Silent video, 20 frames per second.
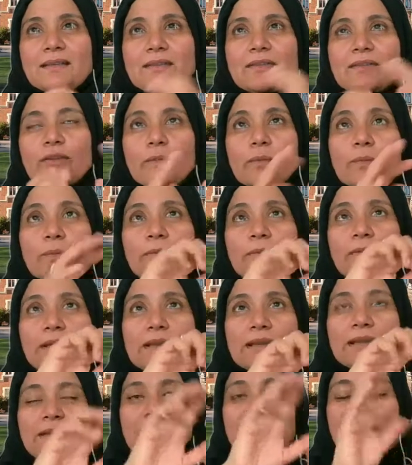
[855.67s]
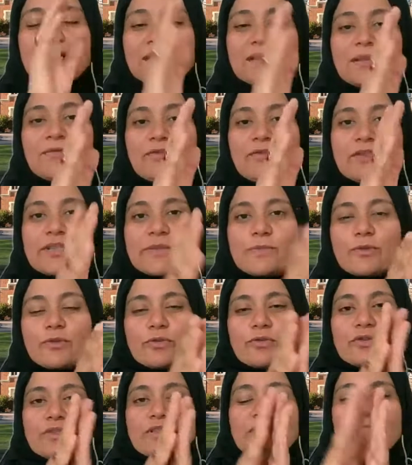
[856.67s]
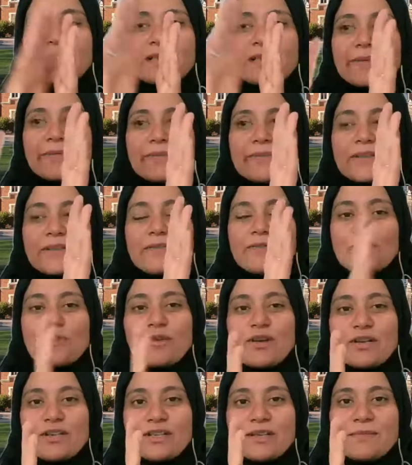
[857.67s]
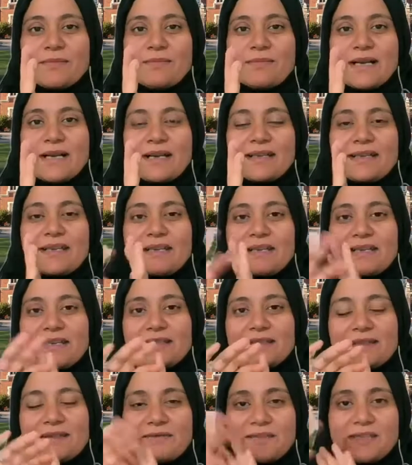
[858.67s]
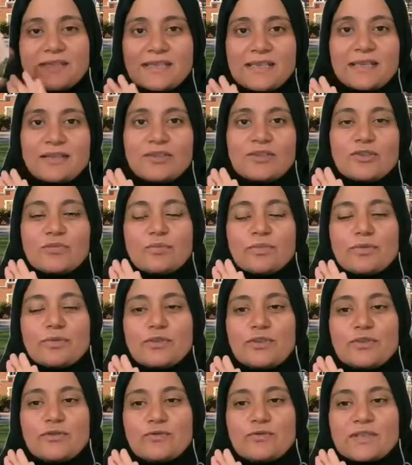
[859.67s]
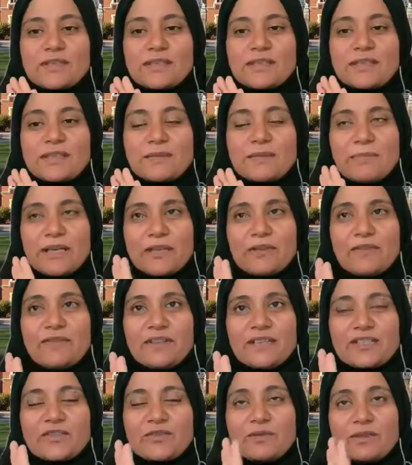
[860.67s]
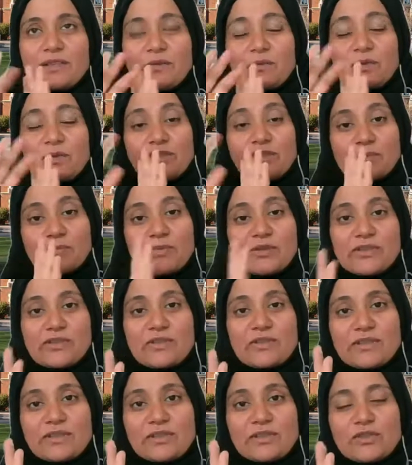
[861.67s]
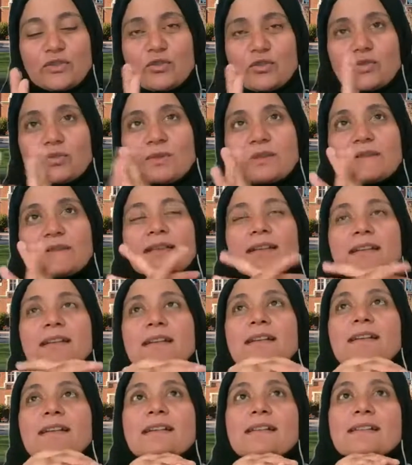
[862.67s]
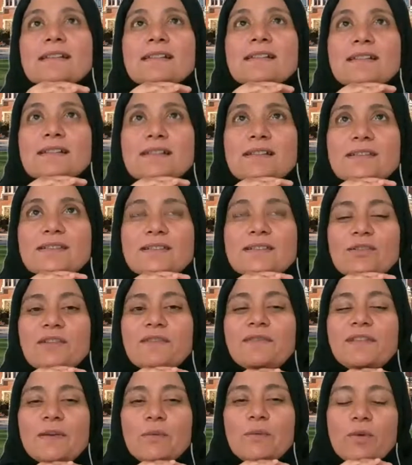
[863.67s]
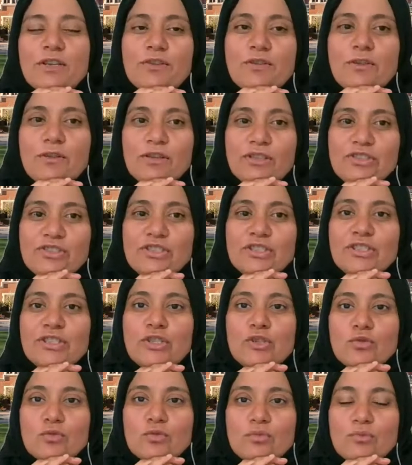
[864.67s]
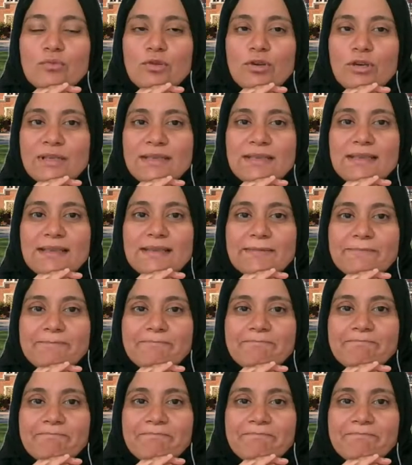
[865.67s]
so they've done the first prototype, they've got a market, they've started to produce it, manufacture it, which is business as usual. So if they were to launch a new model,